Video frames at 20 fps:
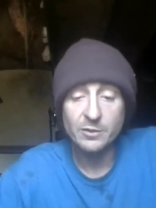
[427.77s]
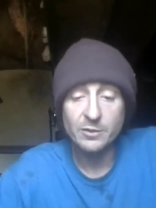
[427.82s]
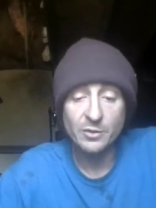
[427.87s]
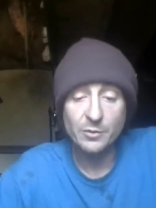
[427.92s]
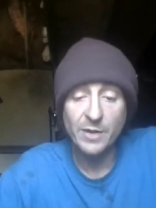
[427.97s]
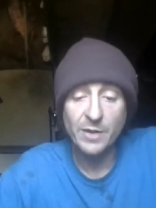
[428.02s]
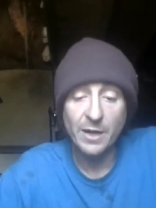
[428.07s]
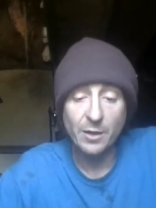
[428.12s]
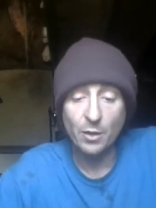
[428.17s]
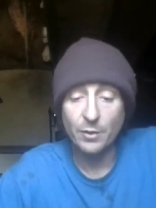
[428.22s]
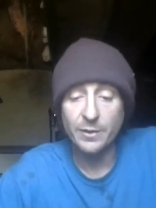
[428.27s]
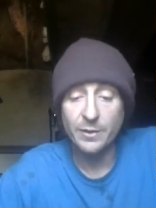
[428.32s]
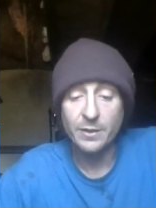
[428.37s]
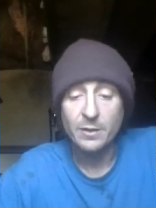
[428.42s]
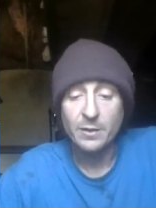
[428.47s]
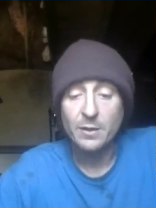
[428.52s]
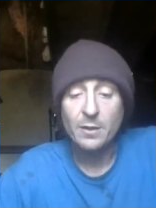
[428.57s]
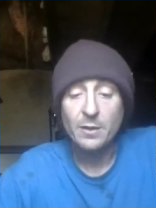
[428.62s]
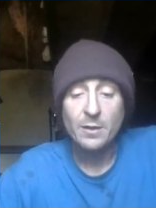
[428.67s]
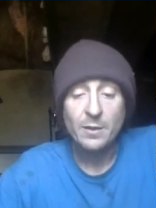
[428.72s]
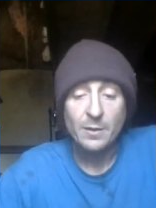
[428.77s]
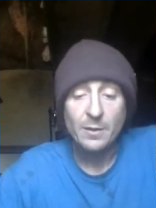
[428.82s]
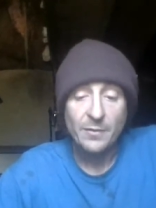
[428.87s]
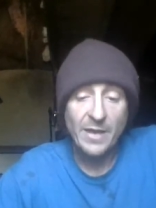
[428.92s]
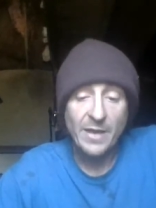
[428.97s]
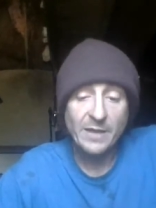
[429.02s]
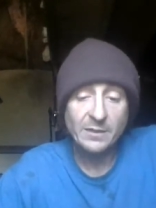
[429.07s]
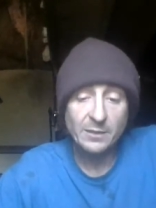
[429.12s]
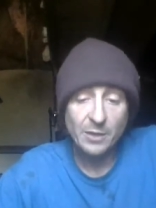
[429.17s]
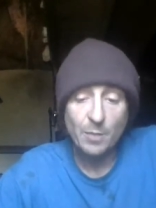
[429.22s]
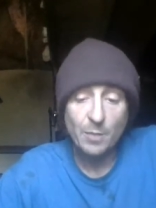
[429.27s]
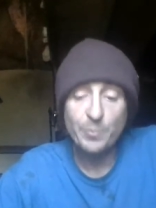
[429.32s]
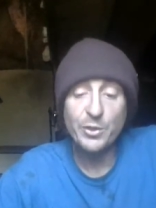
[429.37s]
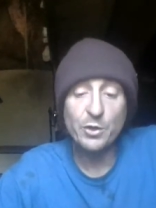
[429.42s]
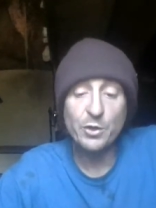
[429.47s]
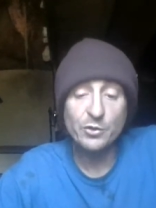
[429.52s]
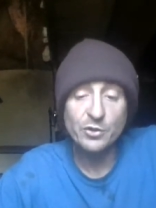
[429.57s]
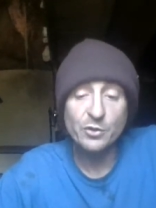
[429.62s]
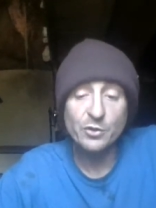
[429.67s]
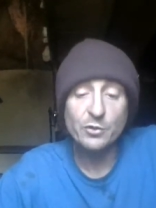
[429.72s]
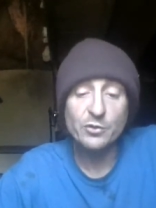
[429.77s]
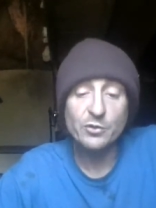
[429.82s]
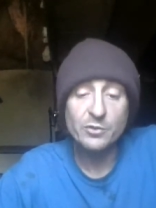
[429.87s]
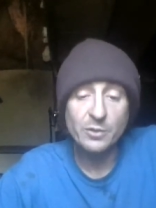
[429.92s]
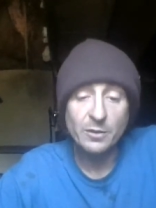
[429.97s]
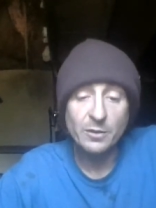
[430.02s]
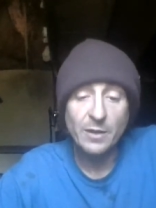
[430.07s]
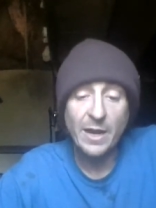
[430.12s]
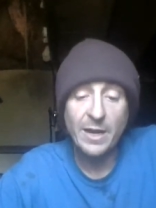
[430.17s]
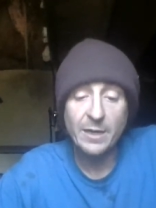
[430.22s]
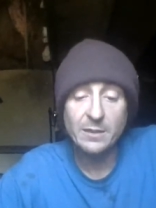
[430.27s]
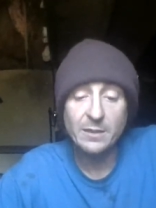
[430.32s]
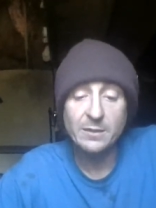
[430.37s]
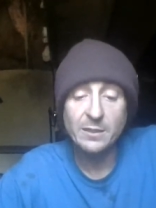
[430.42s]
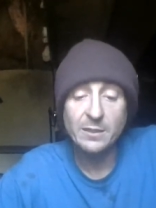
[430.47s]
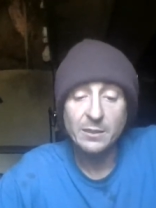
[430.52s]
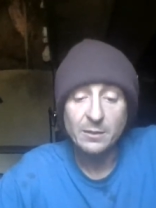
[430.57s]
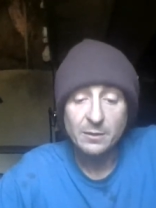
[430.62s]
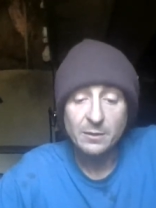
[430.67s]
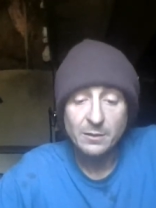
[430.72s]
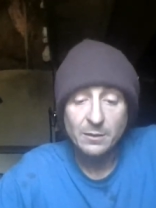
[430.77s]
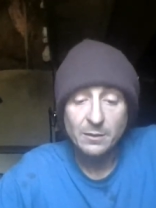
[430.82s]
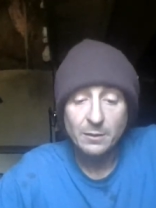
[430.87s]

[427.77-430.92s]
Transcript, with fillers: So not only that's abusers hate